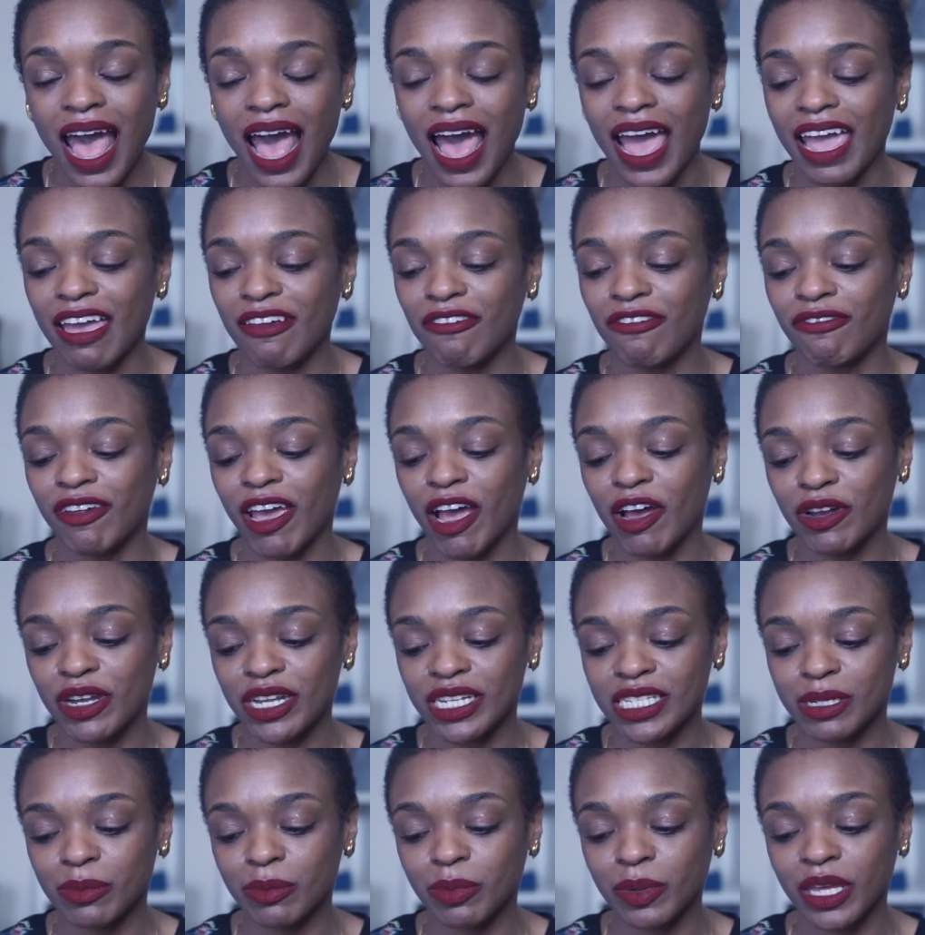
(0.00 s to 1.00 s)
I have found
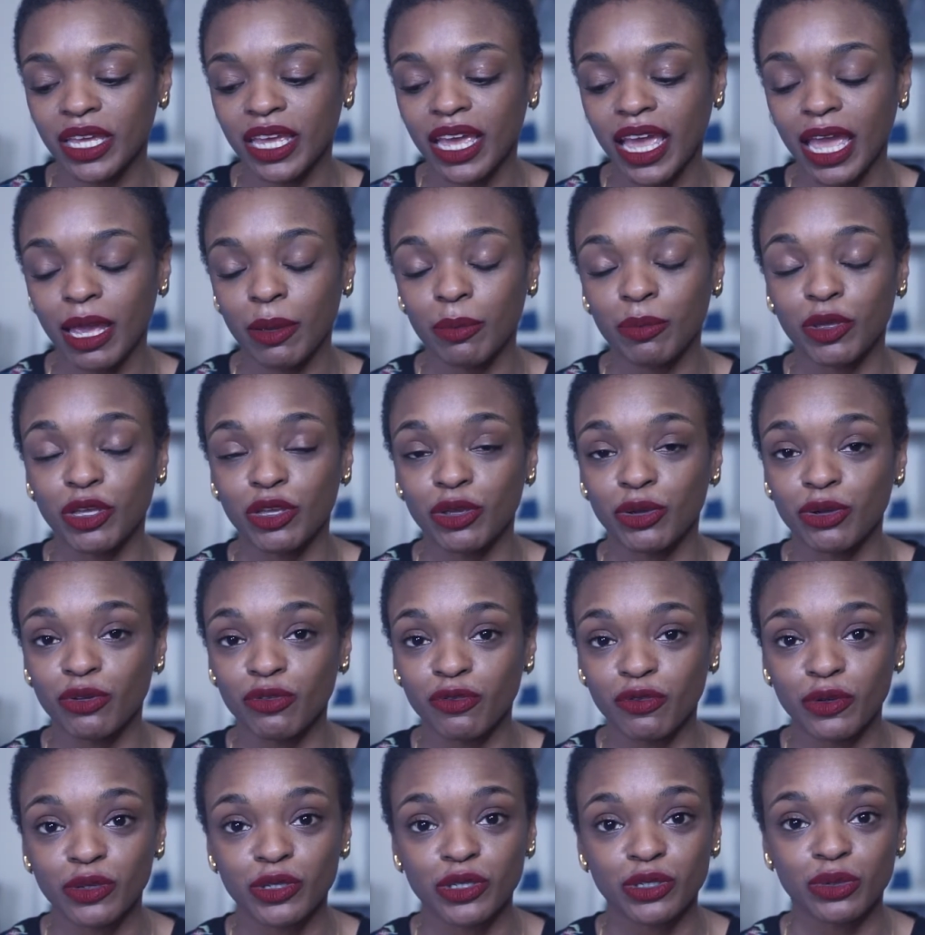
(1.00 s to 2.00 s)
it to be a
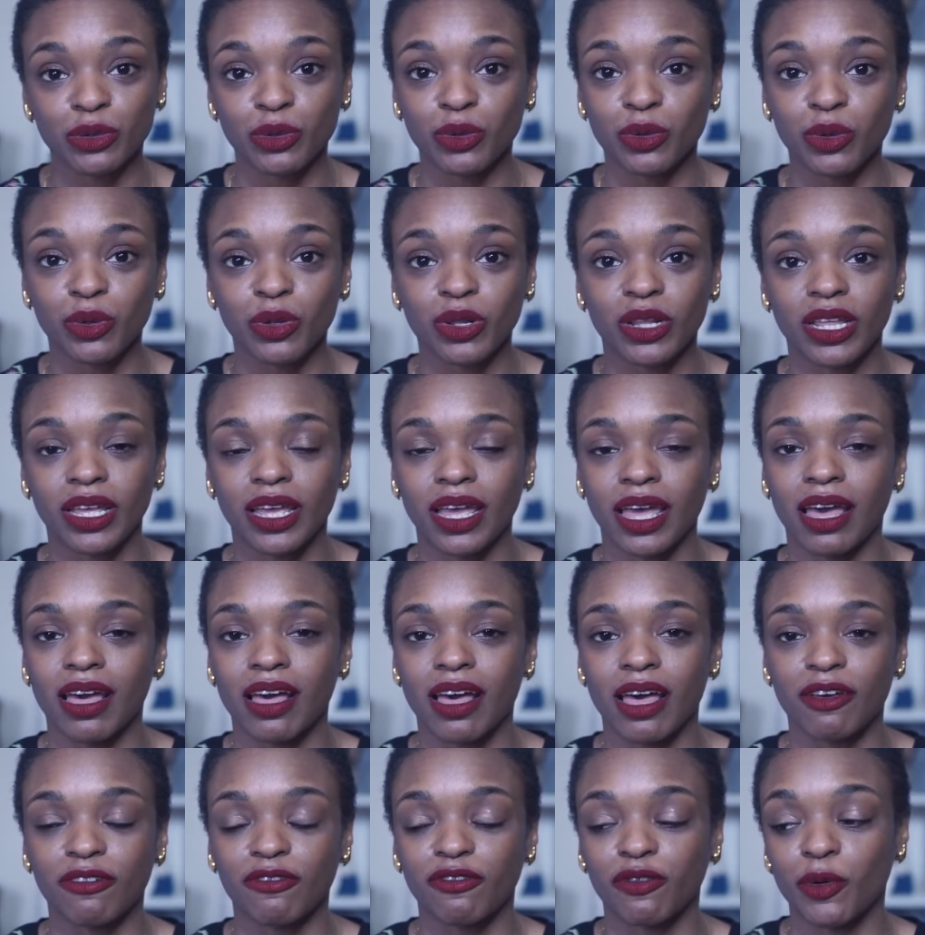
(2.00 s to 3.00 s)
beautiful tool
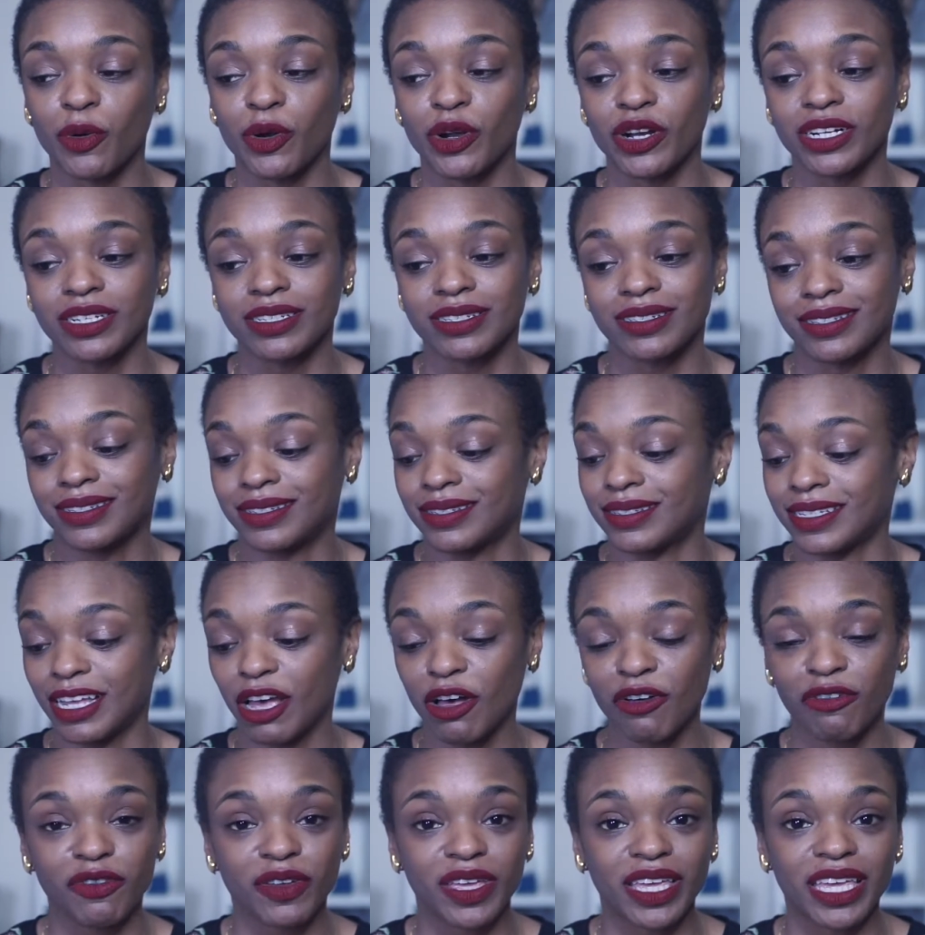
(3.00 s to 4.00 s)
for
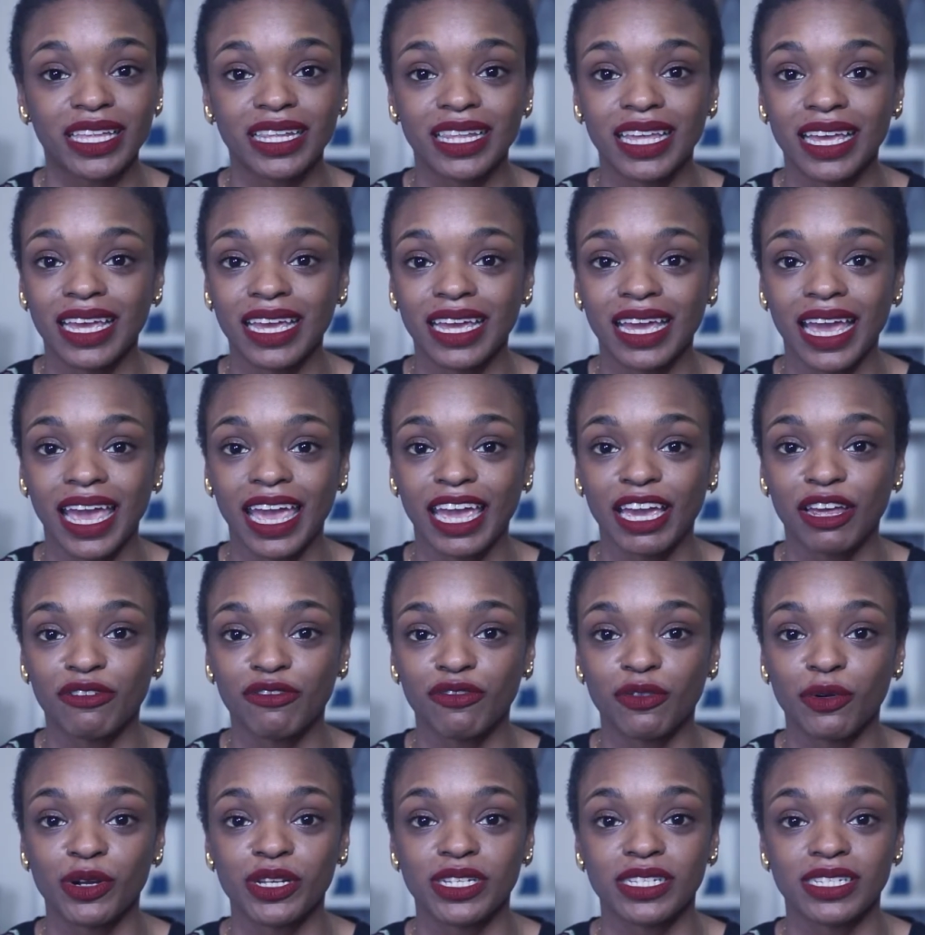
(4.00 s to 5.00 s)
self-healing and
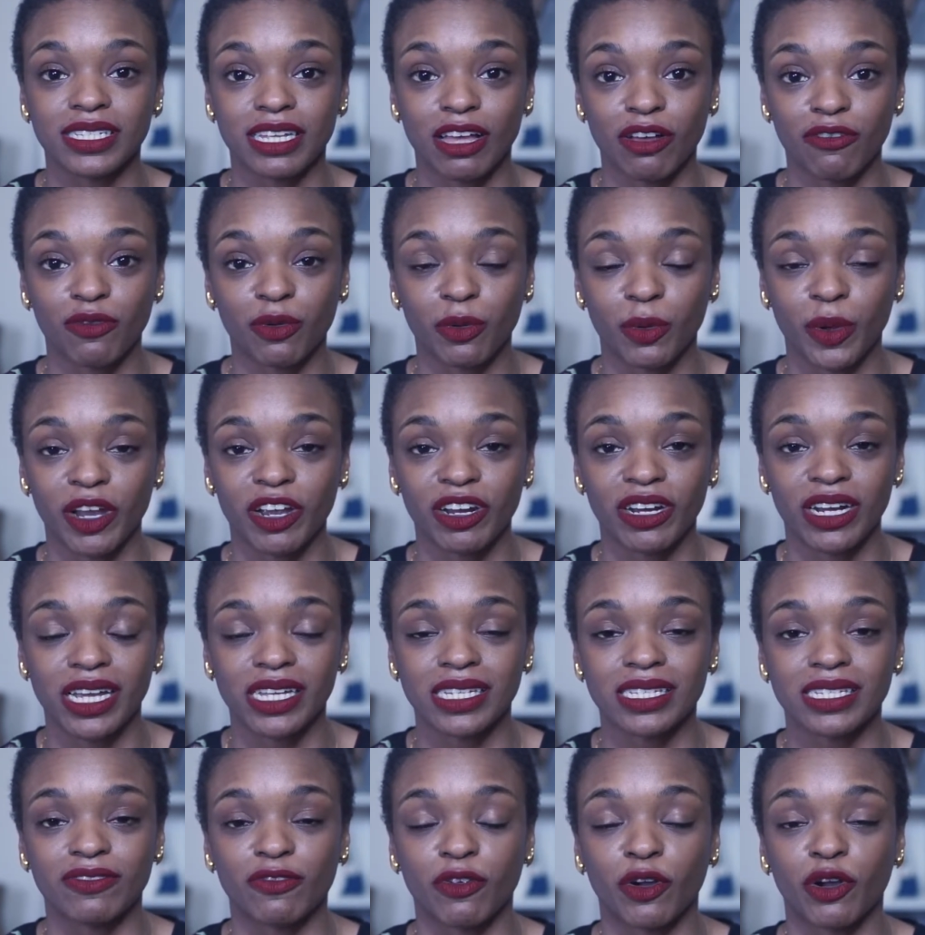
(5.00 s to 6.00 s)
for
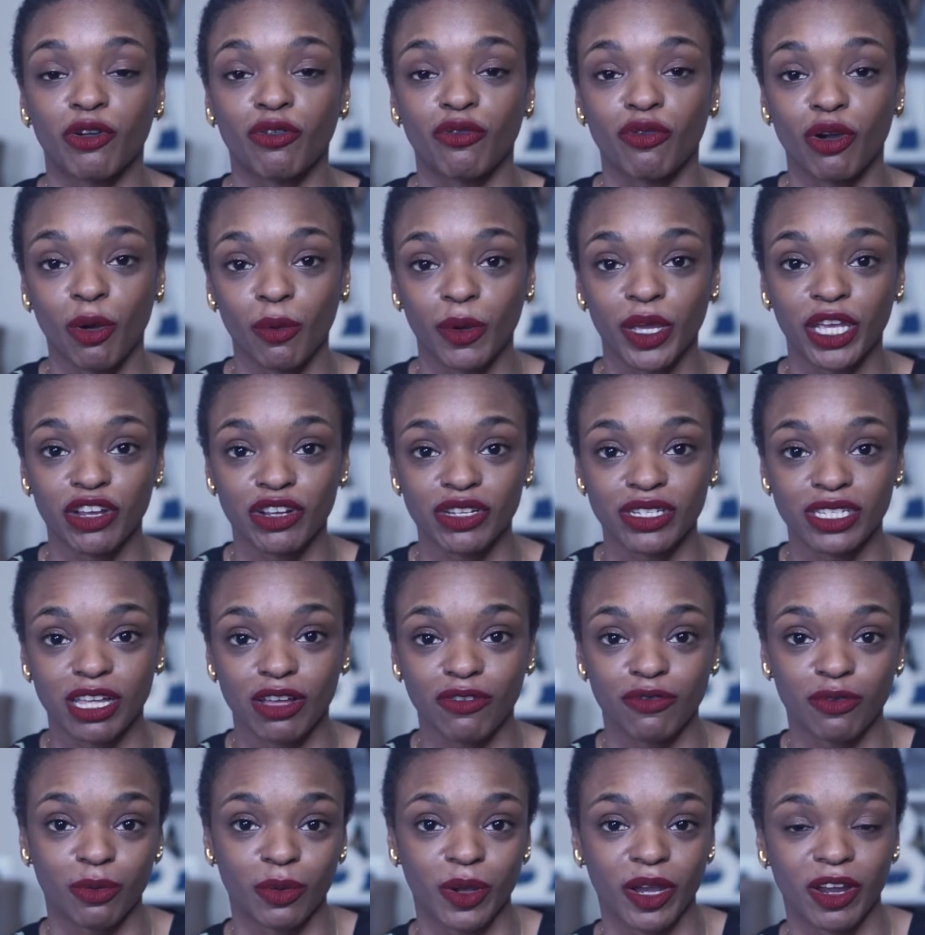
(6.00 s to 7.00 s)
self-awareness, for growing your
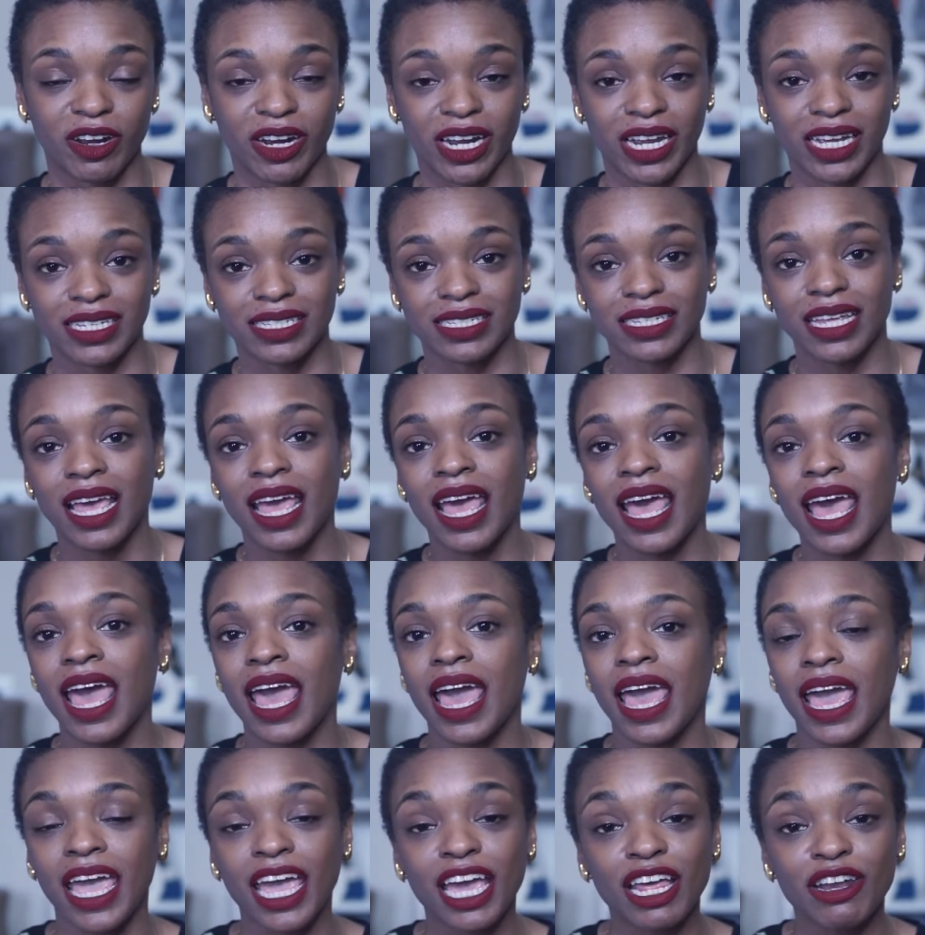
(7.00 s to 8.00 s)
self-awareness
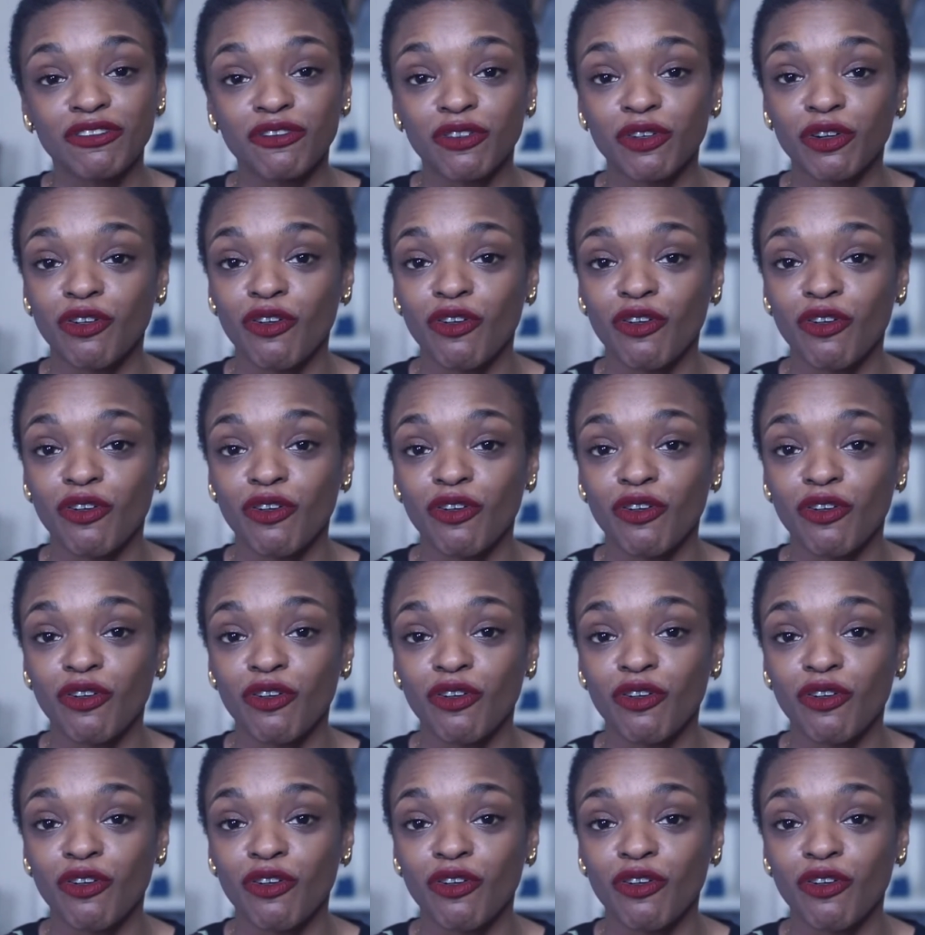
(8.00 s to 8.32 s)
and for